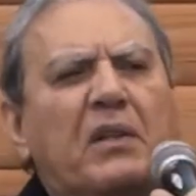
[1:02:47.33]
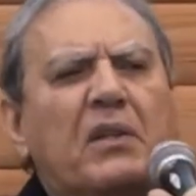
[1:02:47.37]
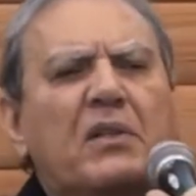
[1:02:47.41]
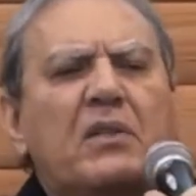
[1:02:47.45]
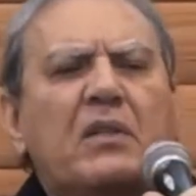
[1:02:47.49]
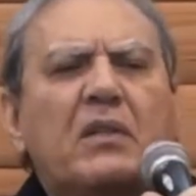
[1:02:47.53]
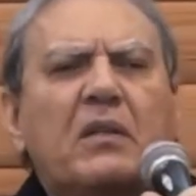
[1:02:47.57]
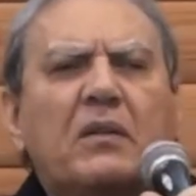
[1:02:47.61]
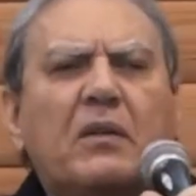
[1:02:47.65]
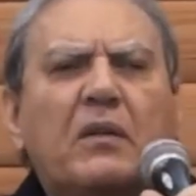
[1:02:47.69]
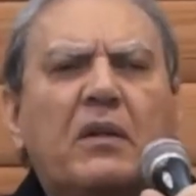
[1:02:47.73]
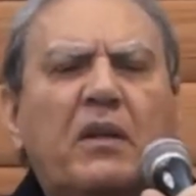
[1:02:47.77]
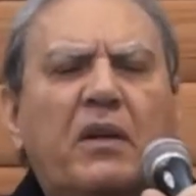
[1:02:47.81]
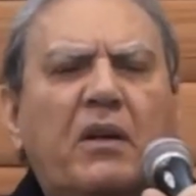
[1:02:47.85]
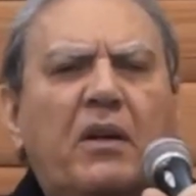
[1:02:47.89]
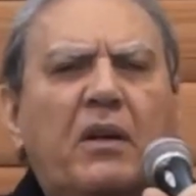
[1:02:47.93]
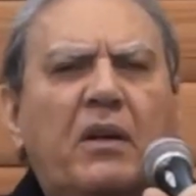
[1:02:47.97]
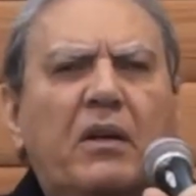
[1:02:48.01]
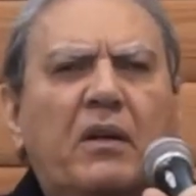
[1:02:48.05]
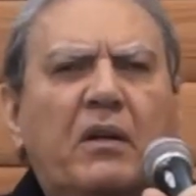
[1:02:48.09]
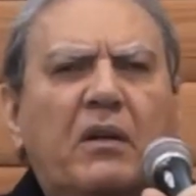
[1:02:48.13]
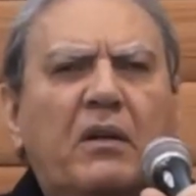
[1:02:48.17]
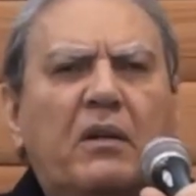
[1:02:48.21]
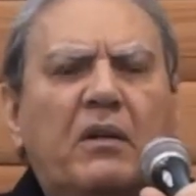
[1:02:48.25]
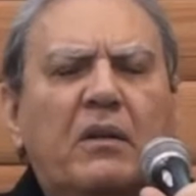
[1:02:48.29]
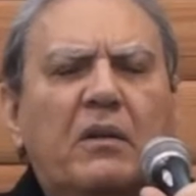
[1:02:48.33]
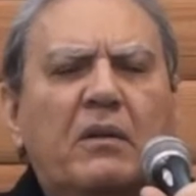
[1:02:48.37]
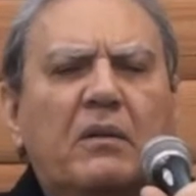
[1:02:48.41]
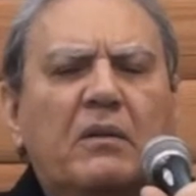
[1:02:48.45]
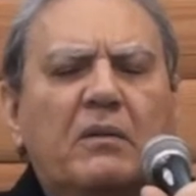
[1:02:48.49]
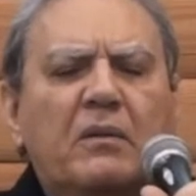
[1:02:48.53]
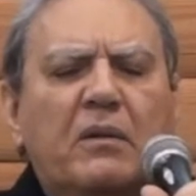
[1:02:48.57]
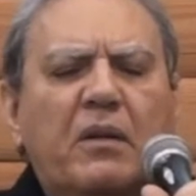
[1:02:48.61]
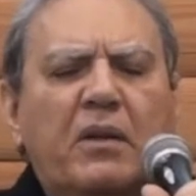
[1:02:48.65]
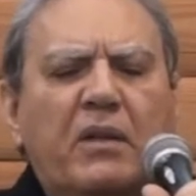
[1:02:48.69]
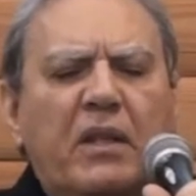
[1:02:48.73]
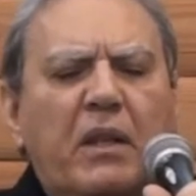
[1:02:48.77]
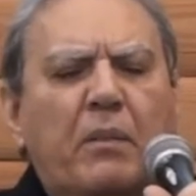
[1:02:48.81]
you will find it
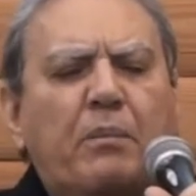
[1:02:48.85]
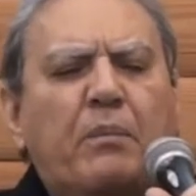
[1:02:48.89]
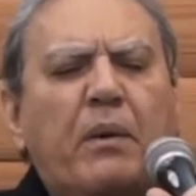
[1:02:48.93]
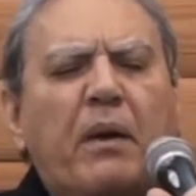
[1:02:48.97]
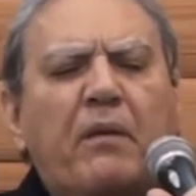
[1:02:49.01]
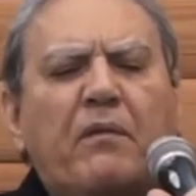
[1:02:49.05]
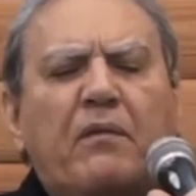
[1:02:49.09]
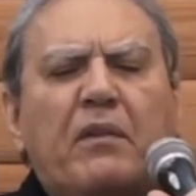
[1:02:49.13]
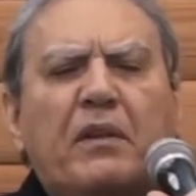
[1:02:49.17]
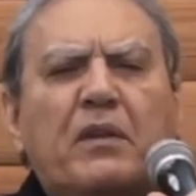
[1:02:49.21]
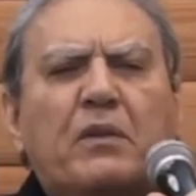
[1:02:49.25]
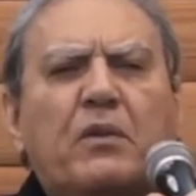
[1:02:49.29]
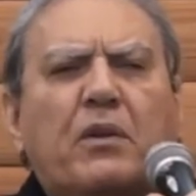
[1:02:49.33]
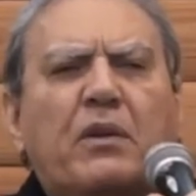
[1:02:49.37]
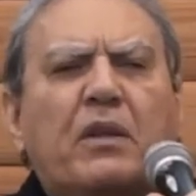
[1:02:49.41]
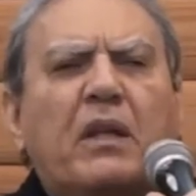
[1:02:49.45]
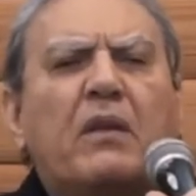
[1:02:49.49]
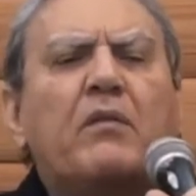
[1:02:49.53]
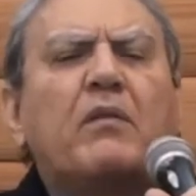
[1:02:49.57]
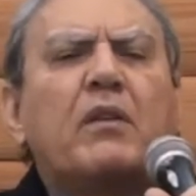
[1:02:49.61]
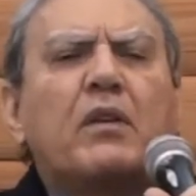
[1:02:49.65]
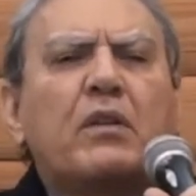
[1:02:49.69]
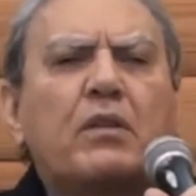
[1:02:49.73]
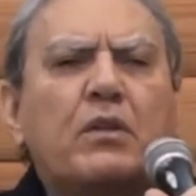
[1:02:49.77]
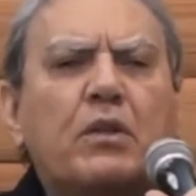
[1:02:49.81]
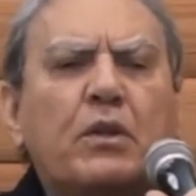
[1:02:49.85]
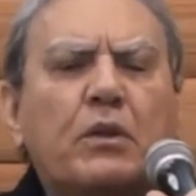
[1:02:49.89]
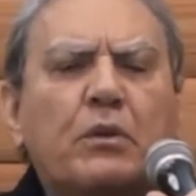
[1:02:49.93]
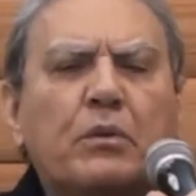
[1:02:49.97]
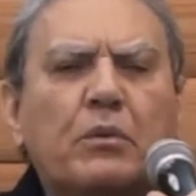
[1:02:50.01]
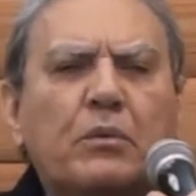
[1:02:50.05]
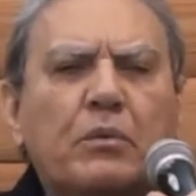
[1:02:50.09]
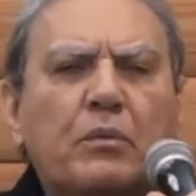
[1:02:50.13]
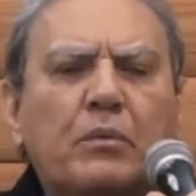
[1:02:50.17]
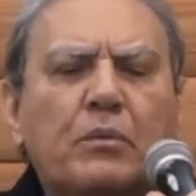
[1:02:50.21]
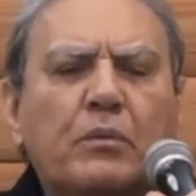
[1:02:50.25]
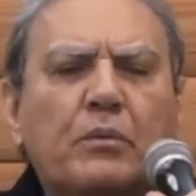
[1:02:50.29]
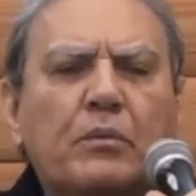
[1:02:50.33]
in the pamphlet
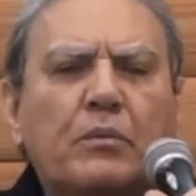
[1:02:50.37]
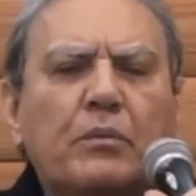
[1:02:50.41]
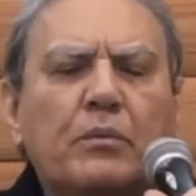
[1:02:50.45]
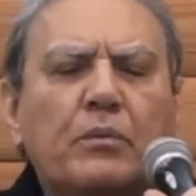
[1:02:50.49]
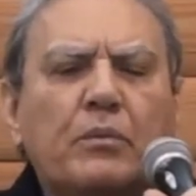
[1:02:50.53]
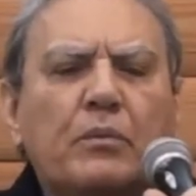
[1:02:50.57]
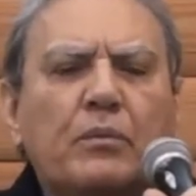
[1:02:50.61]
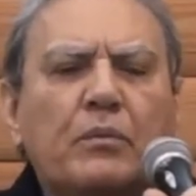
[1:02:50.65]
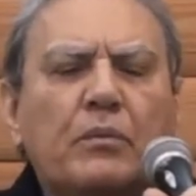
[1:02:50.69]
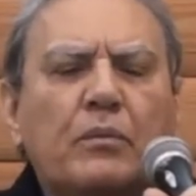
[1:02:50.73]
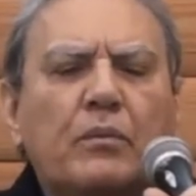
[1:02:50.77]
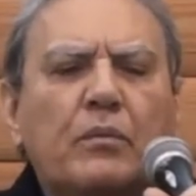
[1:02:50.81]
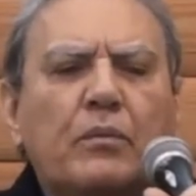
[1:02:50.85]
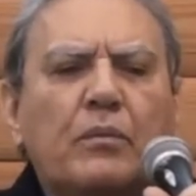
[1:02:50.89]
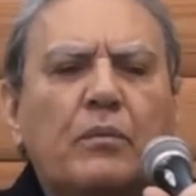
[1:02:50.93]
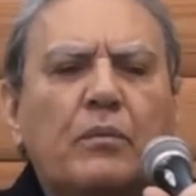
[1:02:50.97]
I'll give it to you.